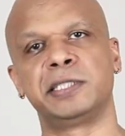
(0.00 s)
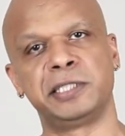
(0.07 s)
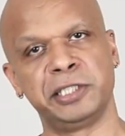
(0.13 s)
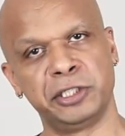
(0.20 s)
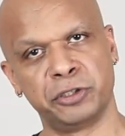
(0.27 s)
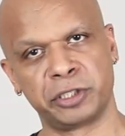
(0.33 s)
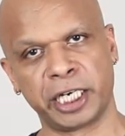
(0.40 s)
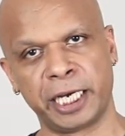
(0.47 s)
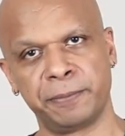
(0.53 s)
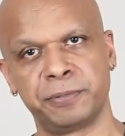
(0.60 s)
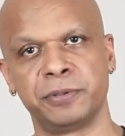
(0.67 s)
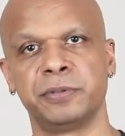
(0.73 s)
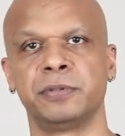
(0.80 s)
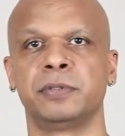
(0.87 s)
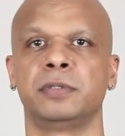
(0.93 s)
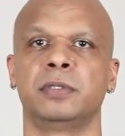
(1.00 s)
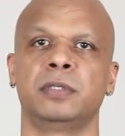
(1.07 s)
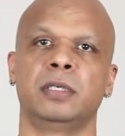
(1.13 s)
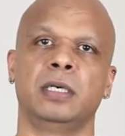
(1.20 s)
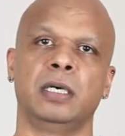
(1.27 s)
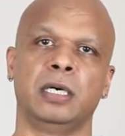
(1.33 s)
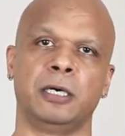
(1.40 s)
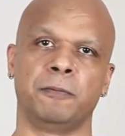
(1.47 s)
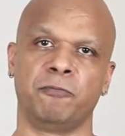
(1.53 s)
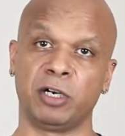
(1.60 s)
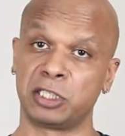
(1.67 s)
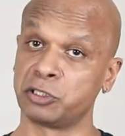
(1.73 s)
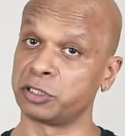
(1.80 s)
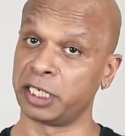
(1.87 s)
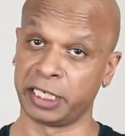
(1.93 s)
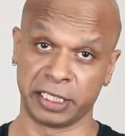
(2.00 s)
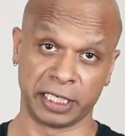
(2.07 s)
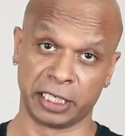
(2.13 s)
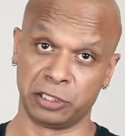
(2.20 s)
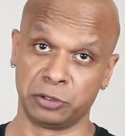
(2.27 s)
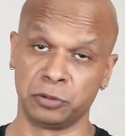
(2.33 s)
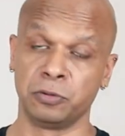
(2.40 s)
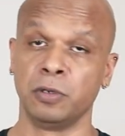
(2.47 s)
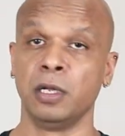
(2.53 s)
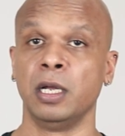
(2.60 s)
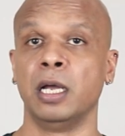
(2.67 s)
stereotype, what society can do.